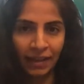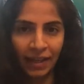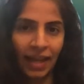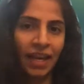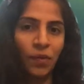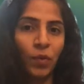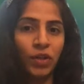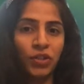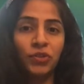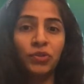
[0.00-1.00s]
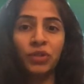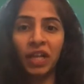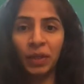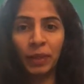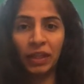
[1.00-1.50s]
and I want you to tell
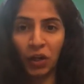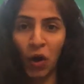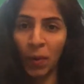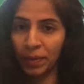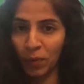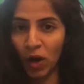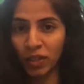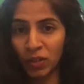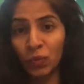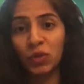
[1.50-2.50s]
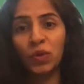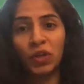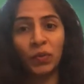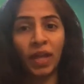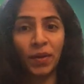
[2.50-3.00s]
me in the comment box which one you
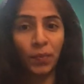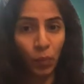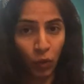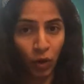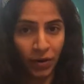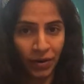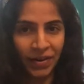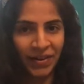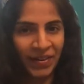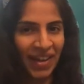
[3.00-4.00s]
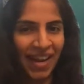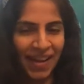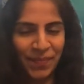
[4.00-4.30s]
like more. Okay?